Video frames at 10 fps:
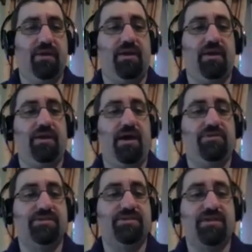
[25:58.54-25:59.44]
Now, this
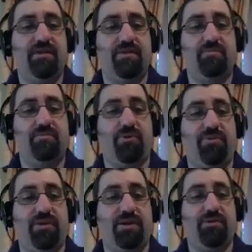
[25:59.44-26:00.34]
is kind of an important
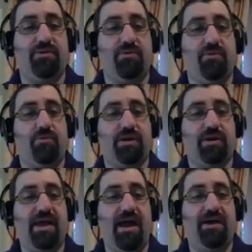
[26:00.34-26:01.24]
thing here. We're going to
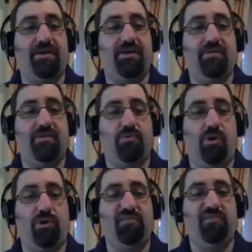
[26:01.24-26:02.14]
add a role
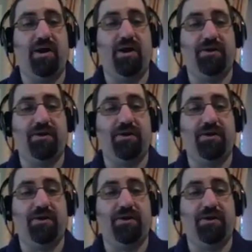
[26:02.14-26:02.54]
of button.